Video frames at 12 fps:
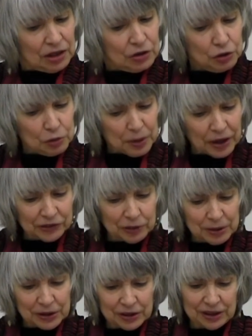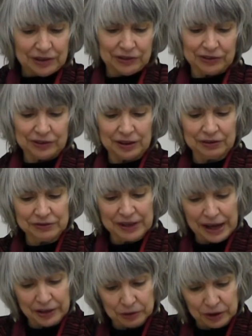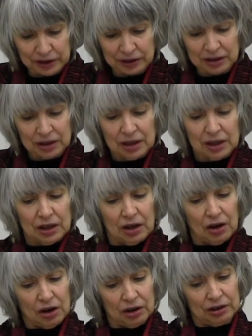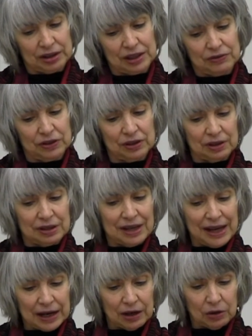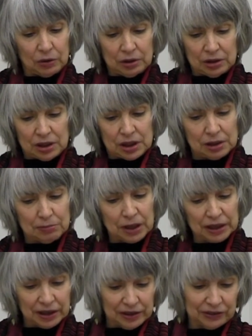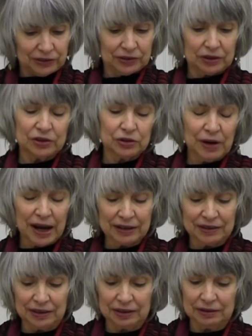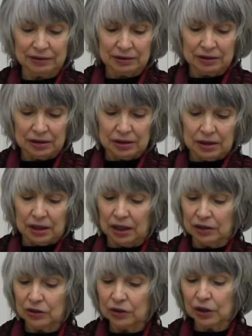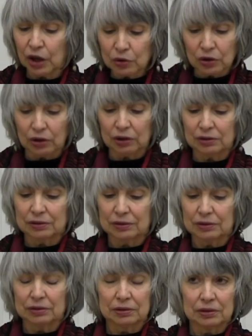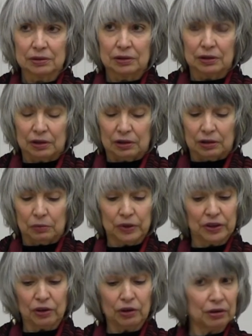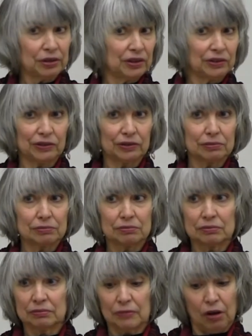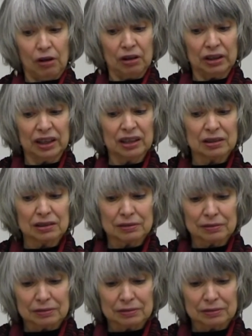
New possibilities of gathering are even now among us, contracting into the local, where the earth is all in,